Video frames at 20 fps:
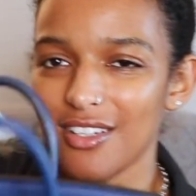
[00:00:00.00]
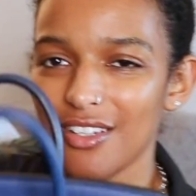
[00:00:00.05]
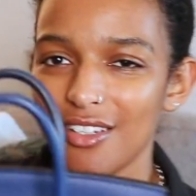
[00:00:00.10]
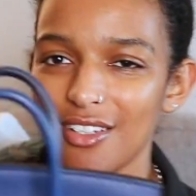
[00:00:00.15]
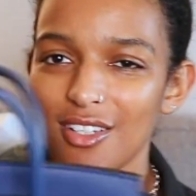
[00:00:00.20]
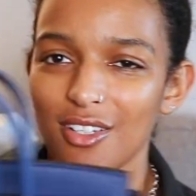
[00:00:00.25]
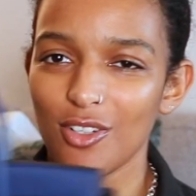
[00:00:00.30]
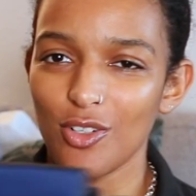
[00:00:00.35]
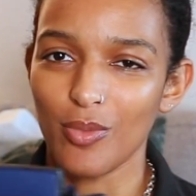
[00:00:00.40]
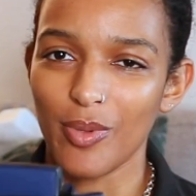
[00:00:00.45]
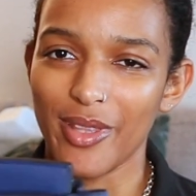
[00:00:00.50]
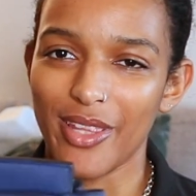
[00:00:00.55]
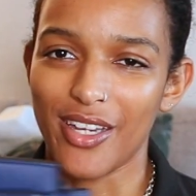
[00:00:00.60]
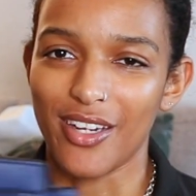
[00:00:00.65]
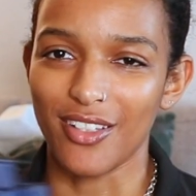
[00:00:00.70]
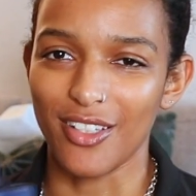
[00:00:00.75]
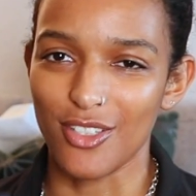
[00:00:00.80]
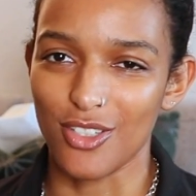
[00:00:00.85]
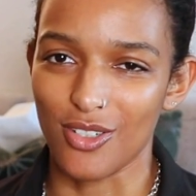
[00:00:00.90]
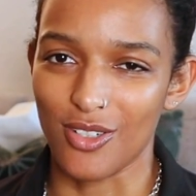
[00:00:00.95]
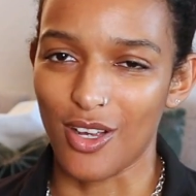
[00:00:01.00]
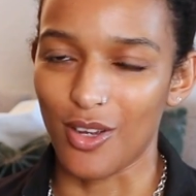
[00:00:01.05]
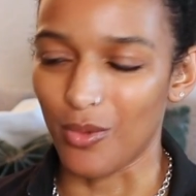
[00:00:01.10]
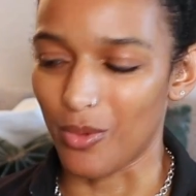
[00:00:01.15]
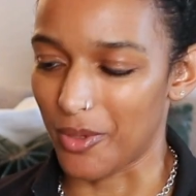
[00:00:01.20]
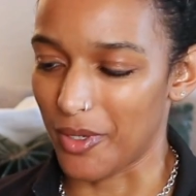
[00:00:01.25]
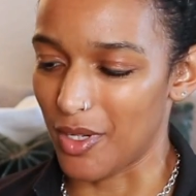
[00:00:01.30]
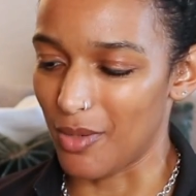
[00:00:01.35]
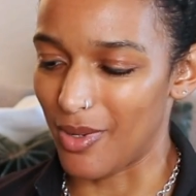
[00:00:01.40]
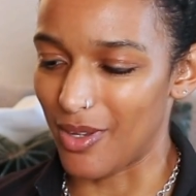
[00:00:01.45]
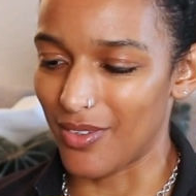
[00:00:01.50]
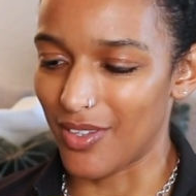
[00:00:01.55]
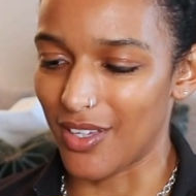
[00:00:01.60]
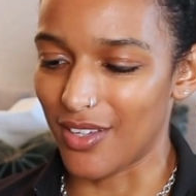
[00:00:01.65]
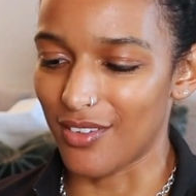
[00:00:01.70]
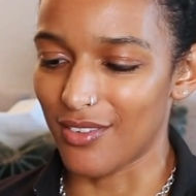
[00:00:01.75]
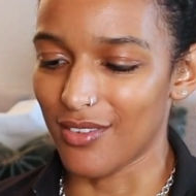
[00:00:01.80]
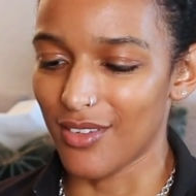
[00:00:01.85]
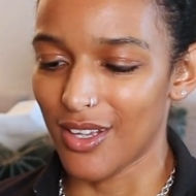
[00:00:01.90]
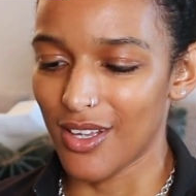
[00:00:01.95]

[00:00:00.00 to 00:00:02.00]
to do, but then at least you're not worried about like